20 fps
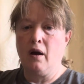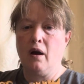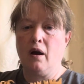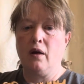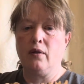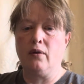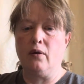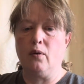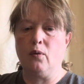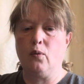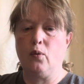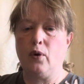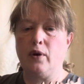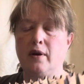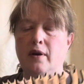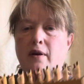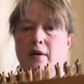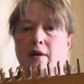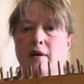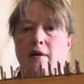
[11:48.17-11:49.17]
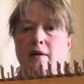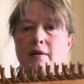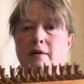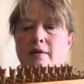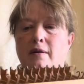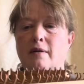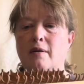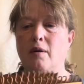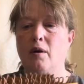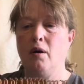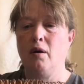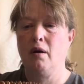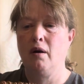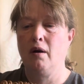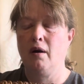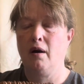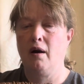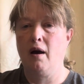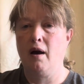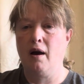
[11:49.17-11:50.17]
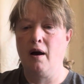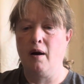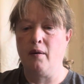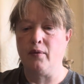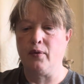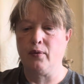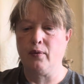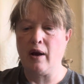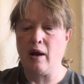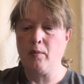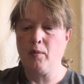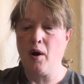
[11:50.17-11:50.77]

their wooden thread